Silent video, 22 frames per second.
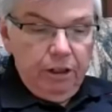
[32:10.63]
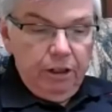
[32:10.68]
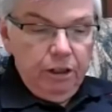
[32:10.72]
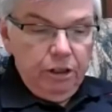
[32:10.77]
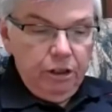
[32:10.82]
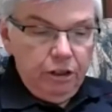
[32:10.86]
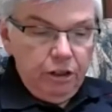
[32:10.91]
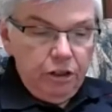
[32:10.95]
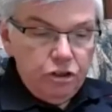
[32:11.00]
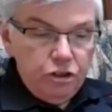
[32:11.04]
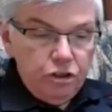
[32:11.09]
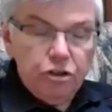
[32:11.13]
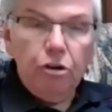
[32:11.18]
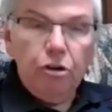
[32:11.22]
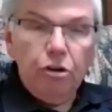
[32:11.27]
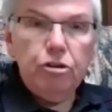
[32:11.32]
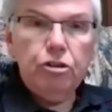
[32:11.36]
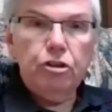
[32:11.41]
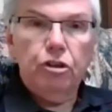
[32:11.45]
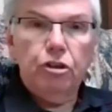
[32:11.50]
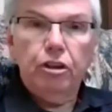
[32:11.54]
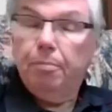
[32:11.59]
to the
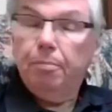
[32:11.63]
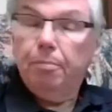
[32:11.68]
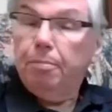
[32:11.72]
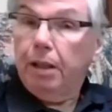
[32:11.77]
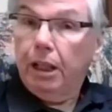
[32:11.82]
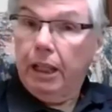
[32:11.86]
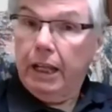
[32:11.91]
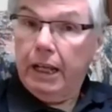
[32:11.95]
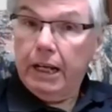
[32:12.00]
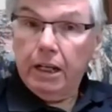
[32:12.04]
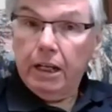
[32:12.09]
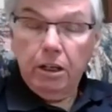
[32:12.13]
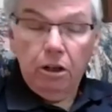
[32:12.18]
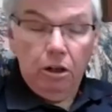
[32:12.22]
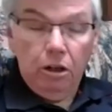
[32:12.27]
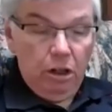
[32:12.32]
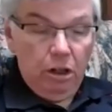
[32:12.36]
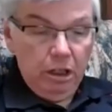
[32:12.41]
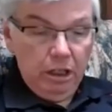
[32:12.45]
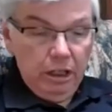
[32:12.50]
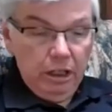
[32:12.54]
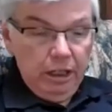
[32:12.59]
social, the
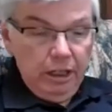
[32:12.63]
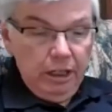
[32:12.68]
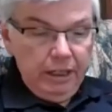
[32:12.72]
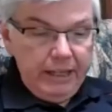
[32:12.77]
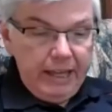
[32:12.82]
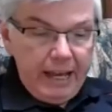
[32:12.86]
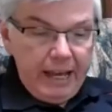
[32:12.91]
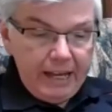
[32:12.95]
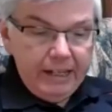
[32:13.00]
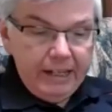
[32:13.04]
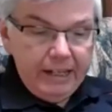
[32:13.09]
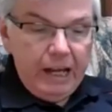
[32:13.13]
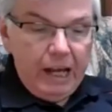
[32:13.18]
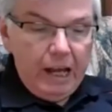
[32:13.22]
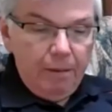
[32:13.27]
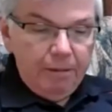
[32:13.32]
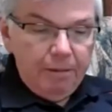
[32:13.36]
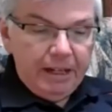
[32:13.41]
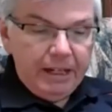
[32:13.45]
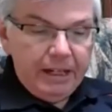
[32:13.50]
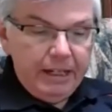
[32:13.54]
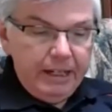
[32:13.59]
political, the
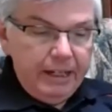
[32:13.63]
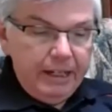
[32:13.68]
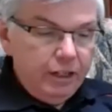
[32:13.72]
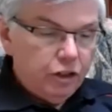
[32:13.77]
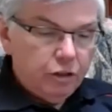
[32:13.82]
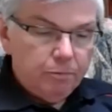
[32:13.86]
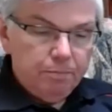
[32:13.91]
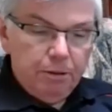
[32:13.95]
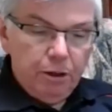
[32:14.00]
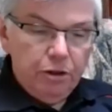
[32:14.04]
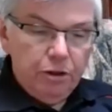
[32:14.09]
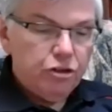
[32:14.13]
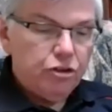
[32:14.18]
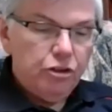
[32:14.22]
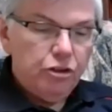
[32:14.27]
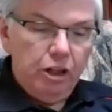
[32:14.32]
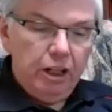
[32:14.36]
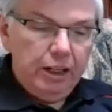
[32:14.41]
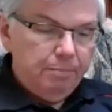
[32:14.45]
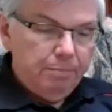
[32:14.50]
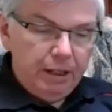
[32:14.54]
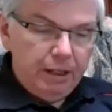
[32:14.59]
economic, and
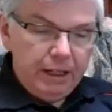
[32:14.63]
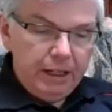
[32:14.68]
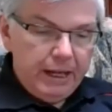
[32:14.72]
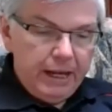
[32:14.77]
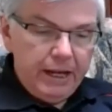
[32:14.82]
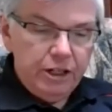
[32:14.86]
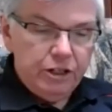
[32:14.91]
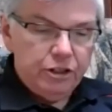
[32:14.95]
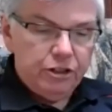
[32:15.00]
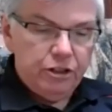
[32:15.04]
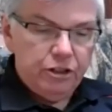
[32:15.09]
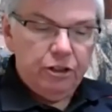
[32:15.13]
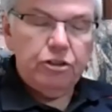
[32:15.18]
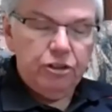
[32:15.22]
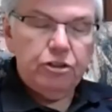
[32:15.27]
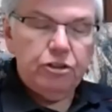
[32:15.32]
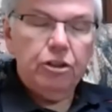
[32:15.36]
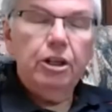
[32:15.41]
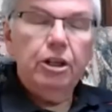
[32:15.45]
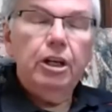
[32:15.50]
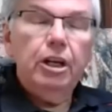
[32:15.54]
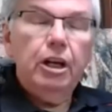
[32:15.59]
interpersonal
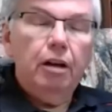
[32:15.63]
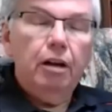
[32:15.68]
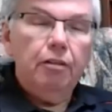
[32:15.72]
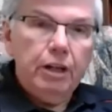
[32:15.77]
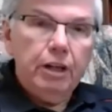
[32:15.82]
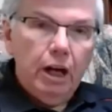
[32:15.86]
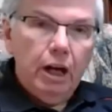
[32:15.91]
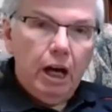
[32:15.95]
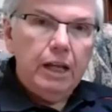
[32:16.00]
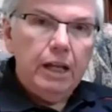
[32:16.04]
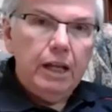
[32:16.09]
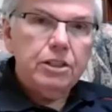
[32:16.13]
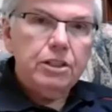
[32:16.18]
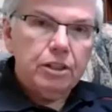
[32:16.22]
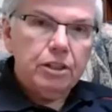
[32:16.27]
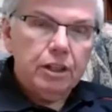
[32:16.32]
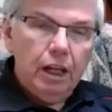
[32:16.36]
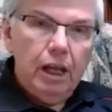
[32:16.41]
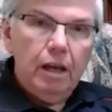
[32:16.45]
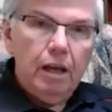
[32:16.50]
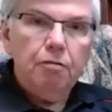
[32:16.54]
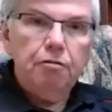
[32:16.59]
implications of God's
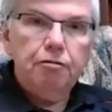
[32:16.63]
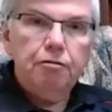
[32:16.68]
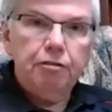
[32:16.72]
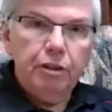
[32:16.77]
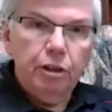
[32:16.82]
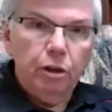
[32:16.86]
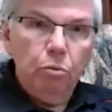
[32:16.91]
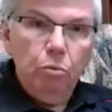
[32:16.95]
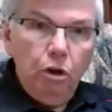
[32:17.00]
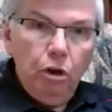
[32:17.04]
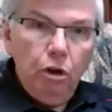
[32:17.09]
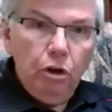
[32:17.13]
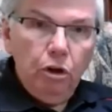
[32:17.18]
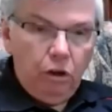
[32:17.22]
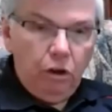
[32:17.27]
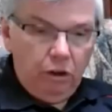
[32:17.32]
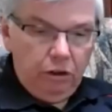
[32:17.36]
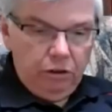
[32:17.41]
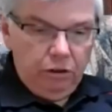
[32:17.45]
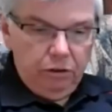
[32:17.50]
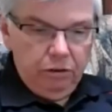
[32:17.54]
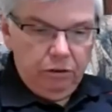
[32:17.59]
love for the
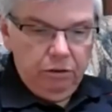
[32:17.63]
world.